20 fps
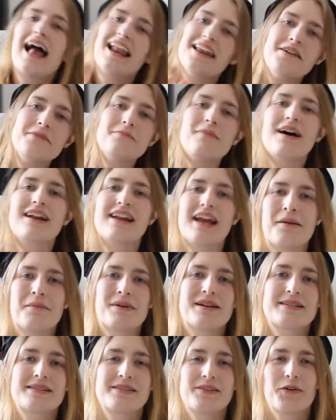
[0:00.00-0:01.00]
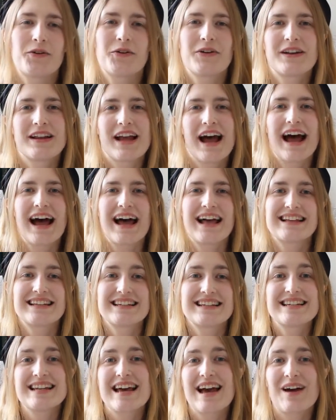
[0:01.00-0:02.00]
Hello, my name is Lauren
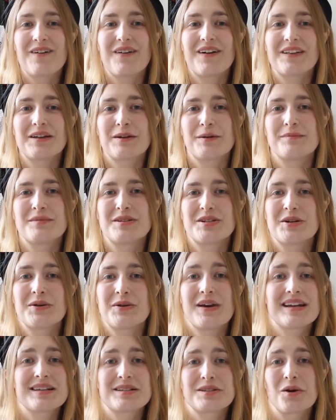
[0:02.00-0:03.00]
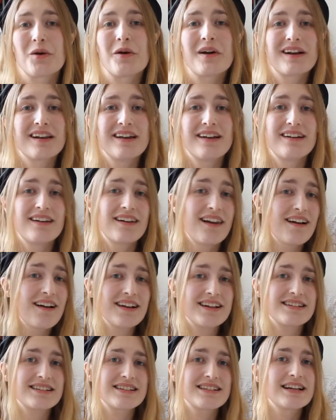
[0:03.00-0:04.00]
and welcome to Historically
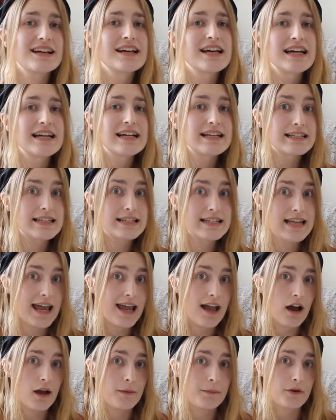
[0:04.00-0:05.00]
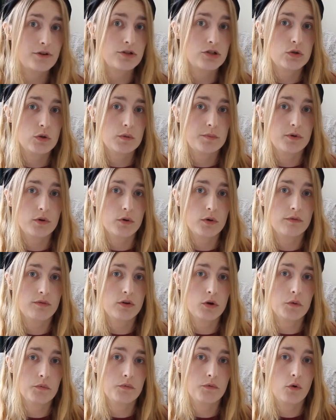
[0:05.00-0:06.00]
Inclined. Today I'm going to do a book
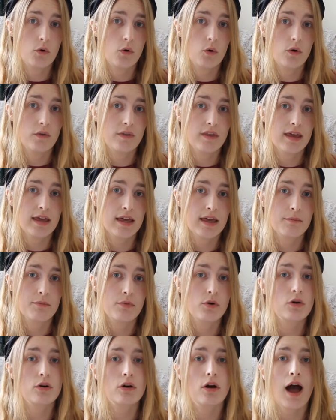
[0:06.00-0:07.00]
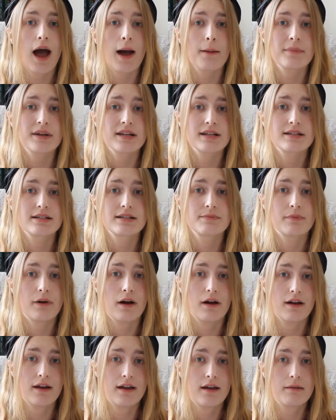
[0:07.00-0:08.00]
review for the book Hamnet
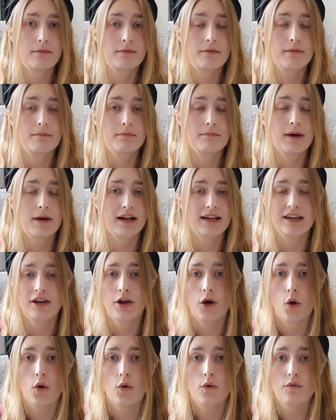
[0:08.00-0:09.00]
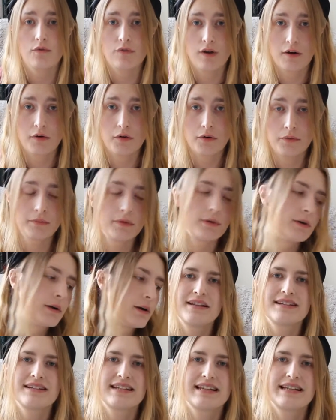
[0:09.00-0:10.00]
by Maggie O'Farrell.
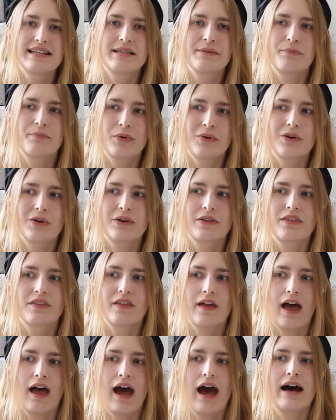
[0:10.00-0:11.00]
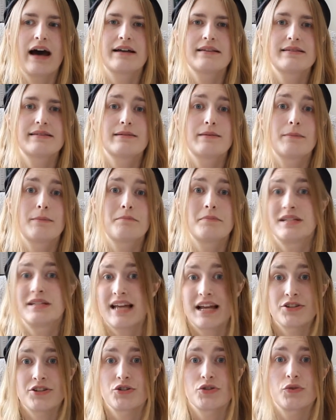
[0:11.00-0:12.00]
Hamnet is a book that has
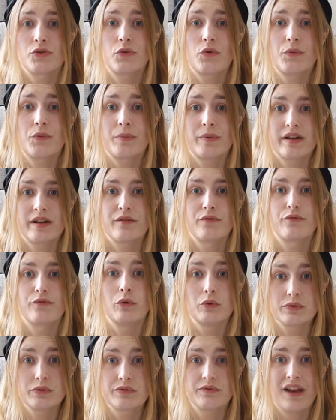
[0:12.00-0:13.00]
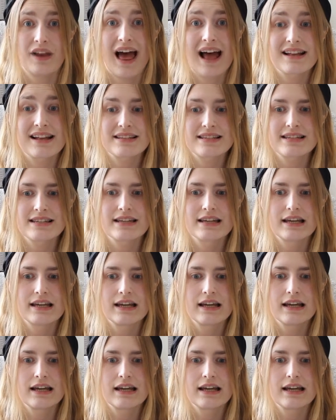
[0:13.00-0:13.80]
potential but it falls flat.